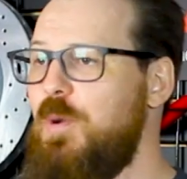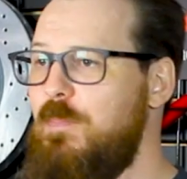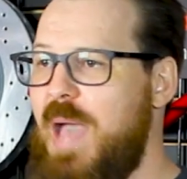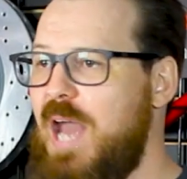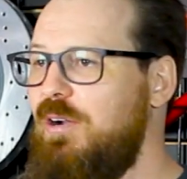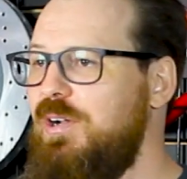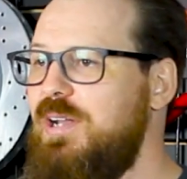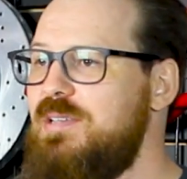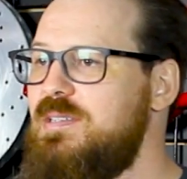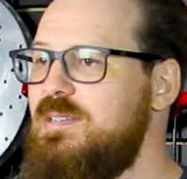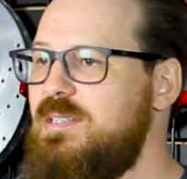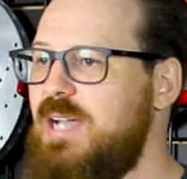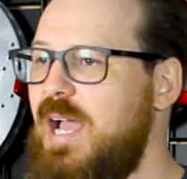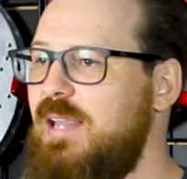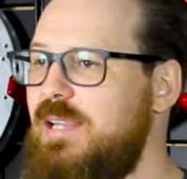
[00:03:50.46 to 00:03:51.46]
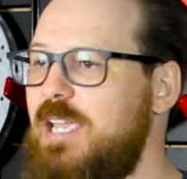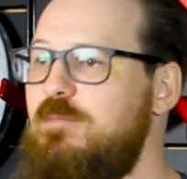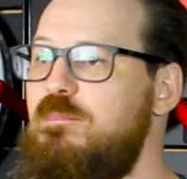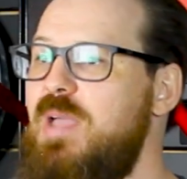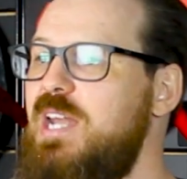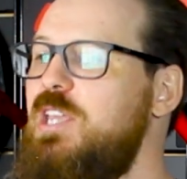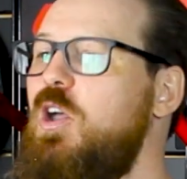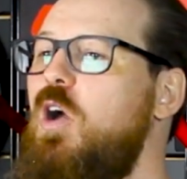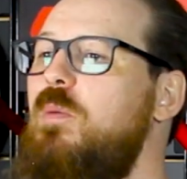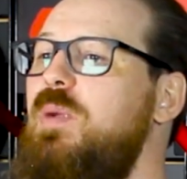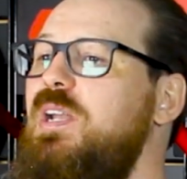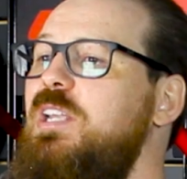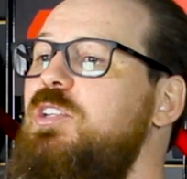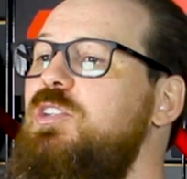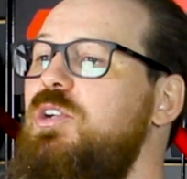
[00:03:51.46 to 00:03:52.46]
your battery doesn't die like many
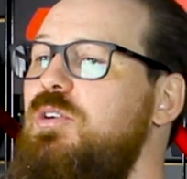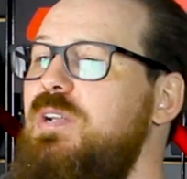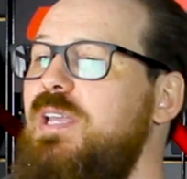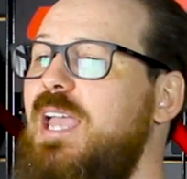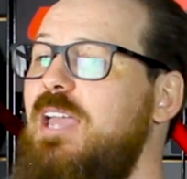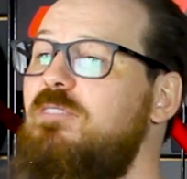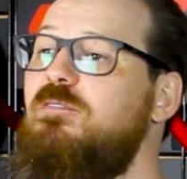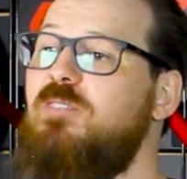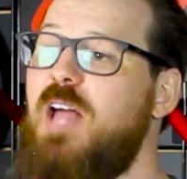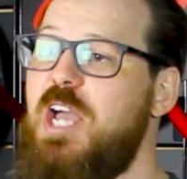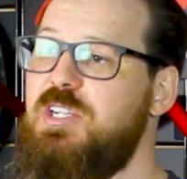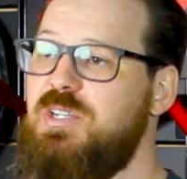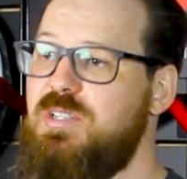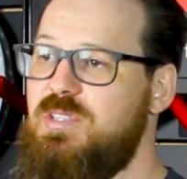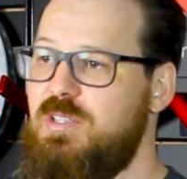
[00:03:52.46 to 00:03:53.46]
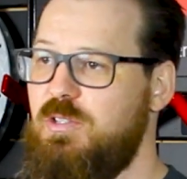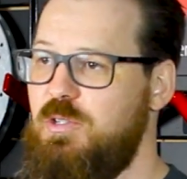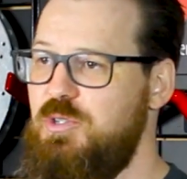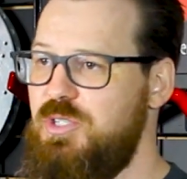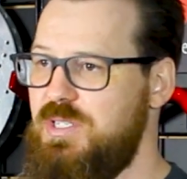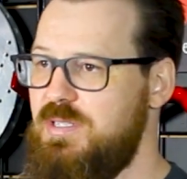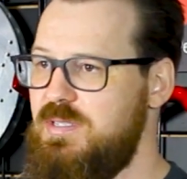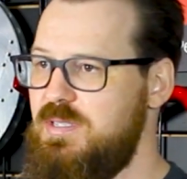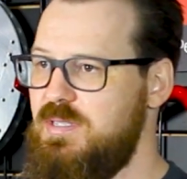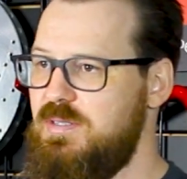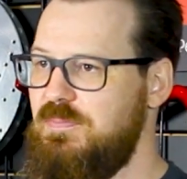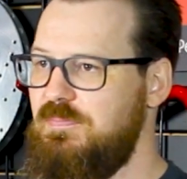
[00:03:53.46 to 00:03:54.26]
OBD tuning and flashing solutions.